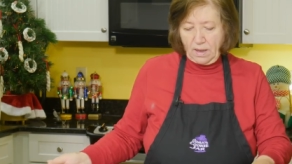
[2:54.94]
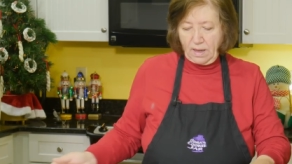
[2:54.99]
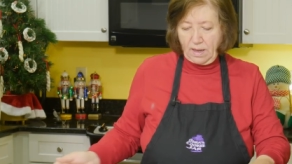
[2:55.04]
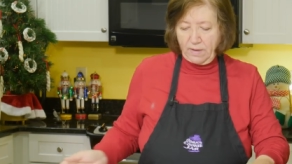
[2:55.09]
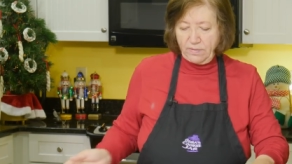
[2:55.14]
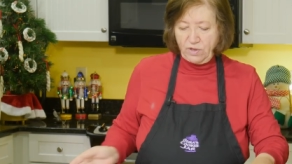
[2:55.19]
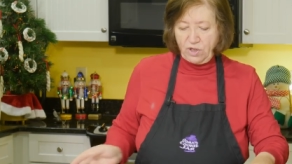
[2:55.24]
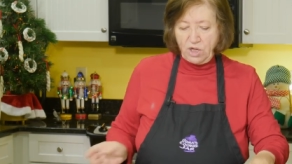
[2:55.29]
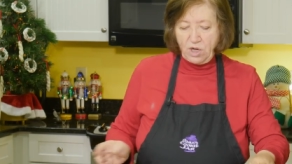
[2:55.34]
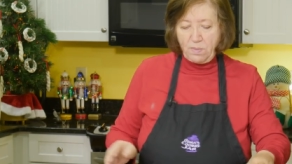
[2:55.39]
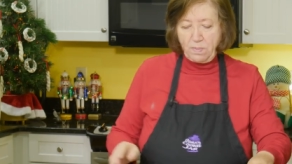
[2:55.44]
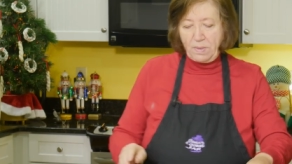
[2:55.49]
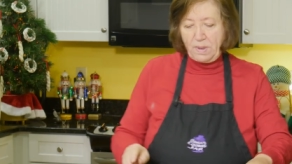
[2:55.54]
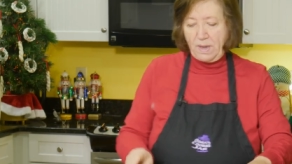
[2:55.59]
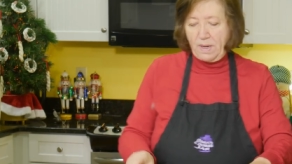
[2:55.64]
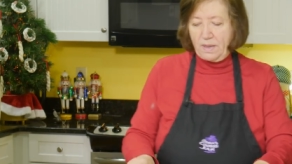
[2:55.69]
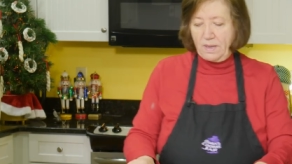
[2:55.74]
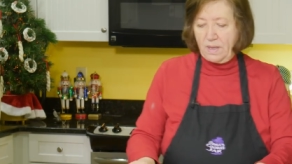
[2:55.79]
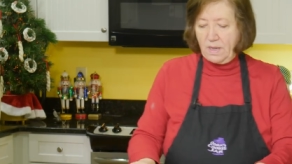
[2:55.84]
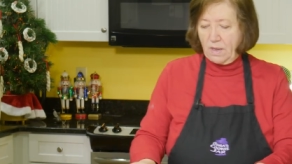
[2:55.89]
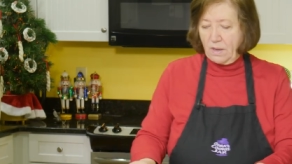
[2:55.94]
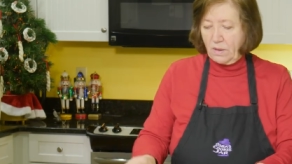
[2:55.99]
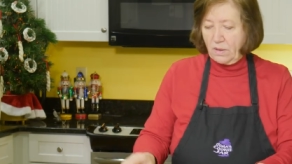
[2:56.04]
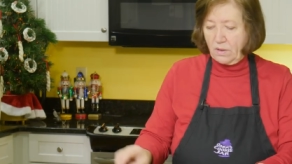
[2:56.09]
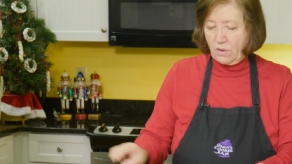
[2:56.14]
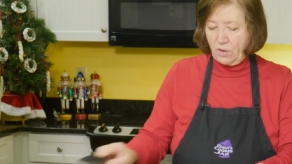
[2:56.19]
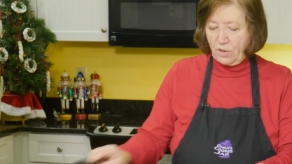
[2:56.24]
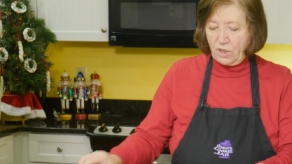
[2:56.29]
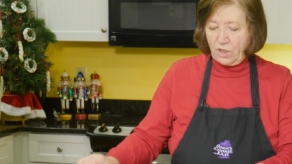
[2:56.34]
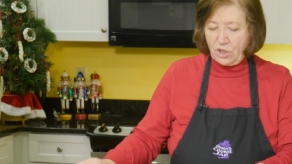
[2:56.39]
half-sheet pan here,
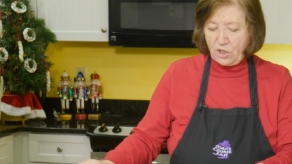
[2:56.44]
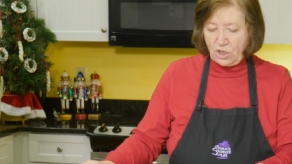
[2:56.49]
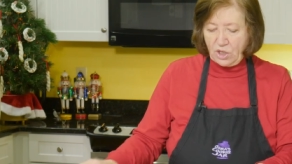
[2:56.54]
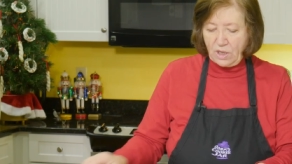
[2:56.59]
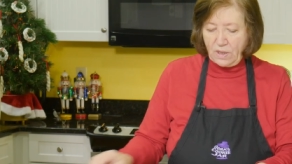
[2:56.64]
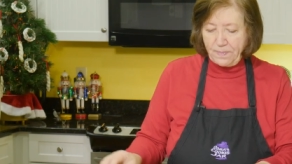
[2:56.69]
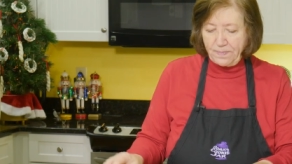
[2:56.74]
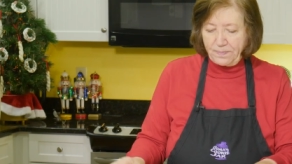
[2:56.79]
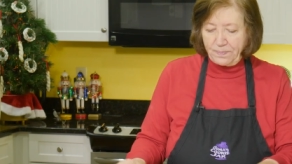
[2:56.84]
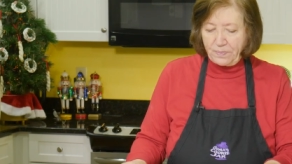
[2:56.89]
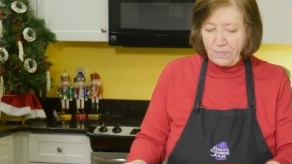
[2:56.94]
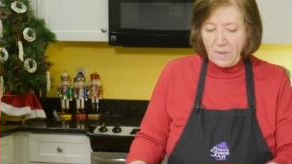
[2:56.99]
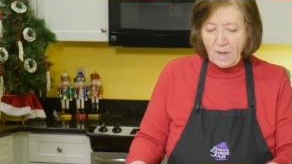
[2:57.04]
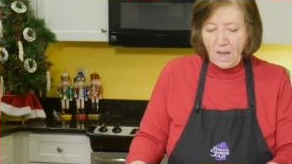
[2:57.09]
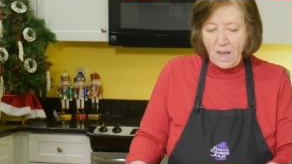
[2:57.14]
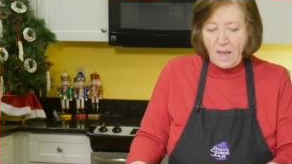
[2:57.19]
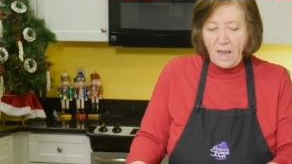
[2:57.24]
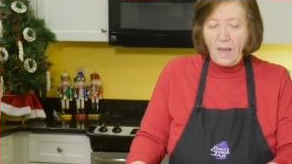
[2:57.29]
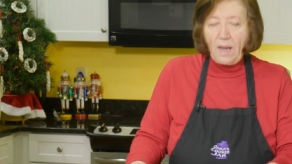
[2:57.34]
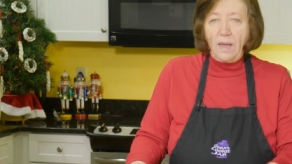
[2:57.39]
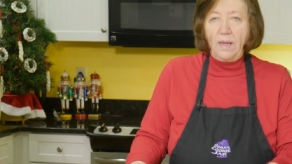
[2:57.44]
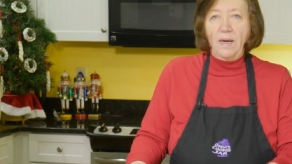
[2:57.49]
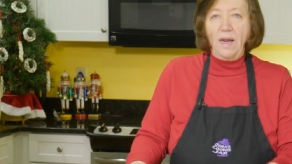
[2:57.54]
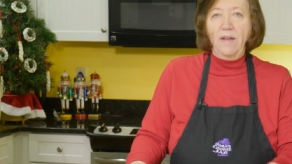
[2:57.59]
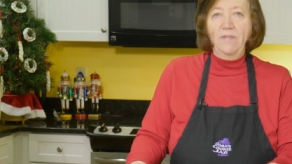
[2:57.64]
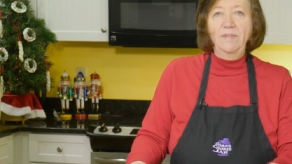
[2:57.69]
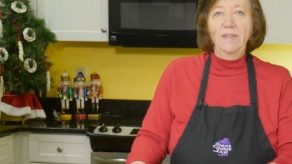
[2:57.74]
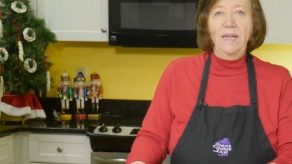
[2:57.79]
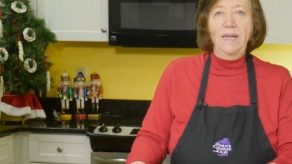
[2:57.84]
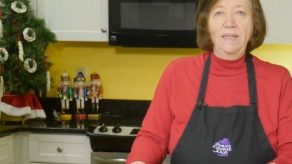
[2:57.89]
cookie sheet, and
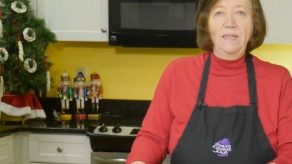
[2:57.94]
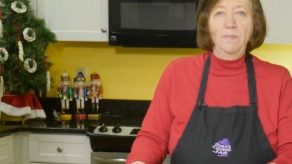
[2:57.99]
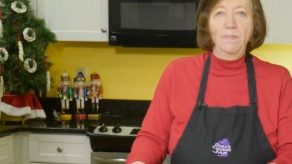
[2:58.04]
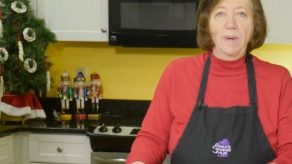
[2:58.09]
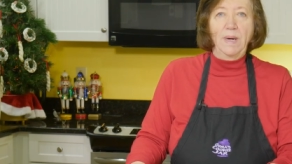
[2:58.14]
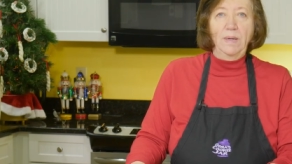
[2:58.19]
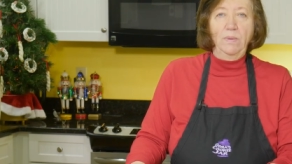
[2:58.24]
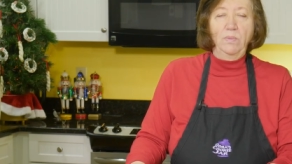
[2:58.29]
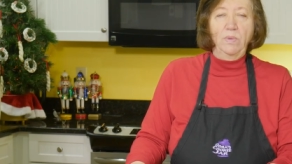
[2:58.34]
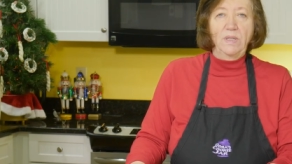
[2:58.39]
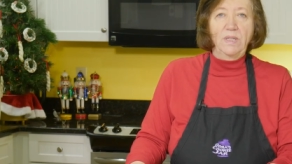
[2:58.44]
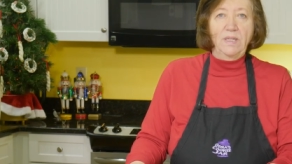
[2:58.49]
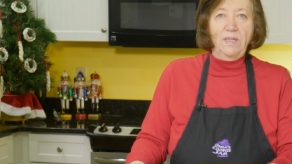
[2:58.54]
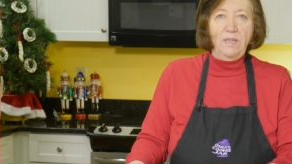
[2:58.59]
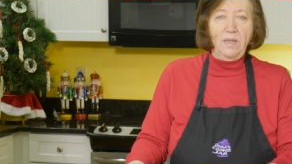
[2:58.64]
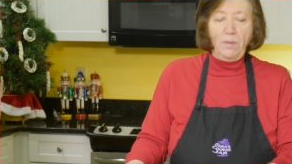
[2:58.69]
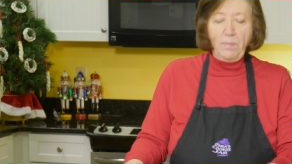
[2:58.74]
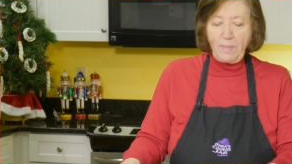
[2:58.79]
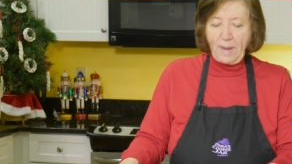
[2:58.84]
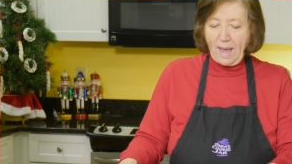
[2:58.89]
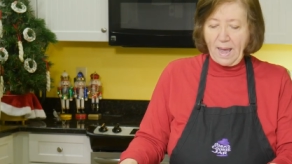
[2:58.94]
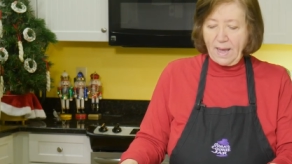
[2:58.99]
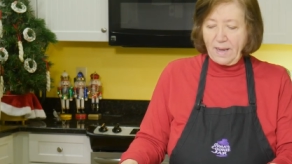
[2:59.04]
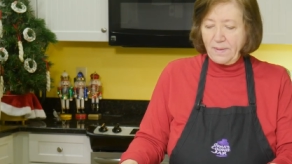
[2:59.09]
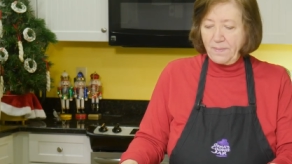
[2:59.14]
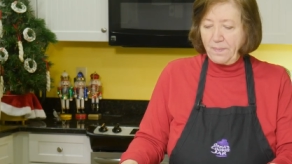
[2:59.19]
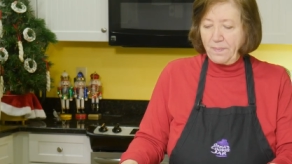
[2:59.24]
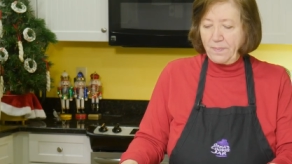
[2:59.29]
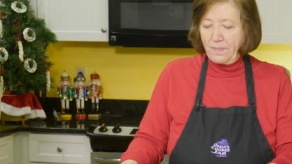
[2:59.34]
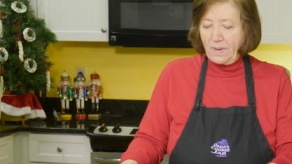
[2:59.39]
I've lined mine with Silpat
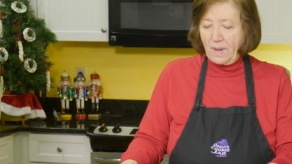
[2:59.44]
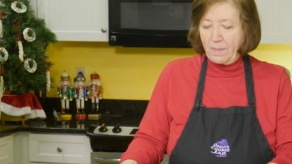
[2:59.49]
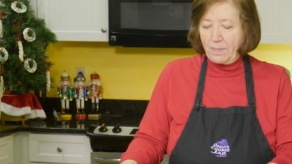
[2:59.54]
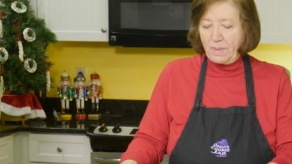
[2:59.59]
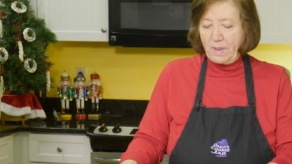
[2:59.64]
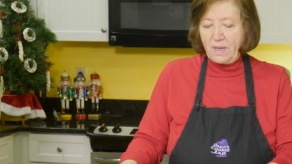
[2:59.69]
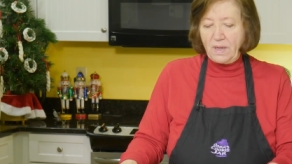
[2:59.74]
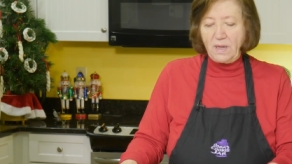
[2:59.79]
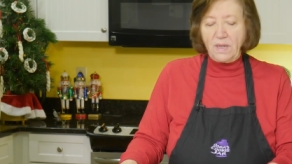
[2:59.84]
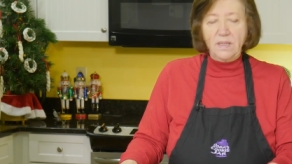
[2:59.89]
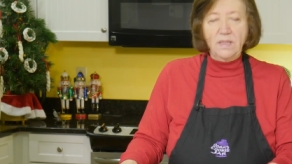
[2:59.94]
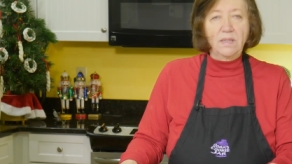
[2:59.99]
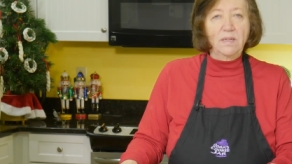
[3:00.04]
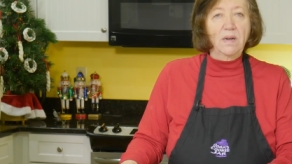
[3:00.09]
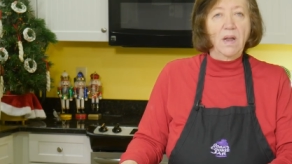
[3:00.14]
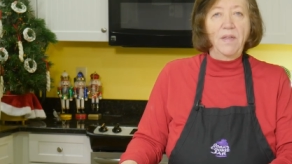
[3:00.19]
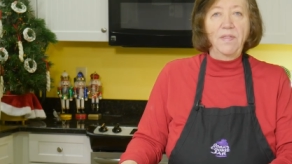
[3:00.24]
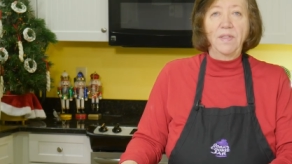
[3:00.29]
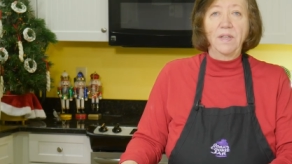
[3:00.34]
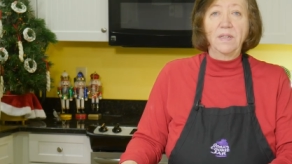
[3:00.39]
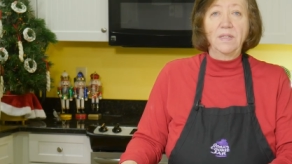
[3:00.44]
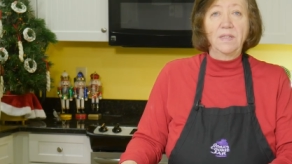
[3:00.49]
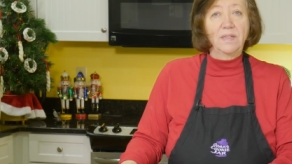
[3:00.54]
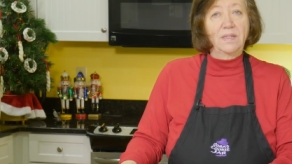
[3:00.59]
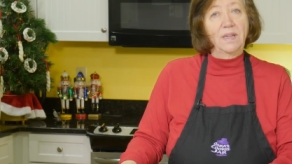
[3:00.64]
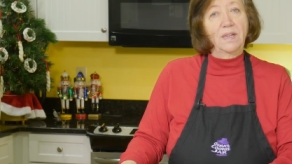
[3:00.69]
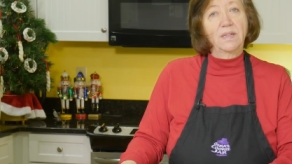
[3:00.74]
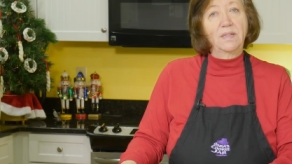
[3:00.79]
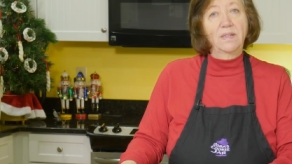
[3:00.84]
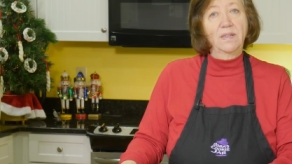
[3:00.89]
because nothing
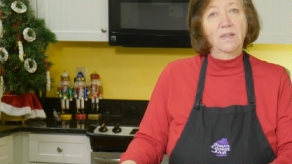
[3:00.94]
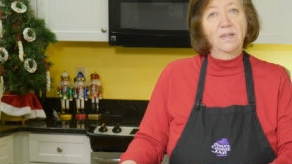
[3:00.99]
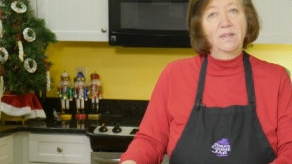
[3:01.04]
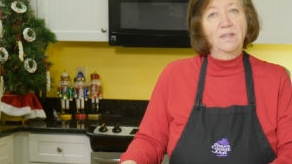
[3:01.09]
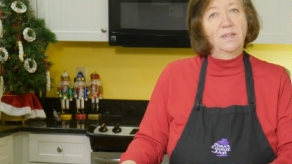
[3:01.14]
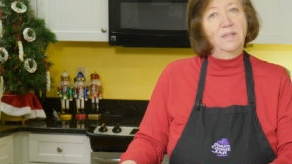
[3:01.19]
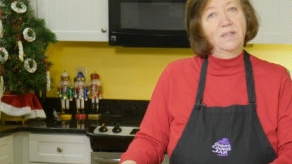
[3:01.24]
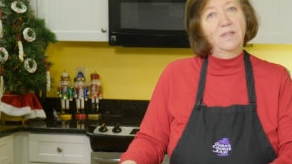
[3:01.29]
sticks to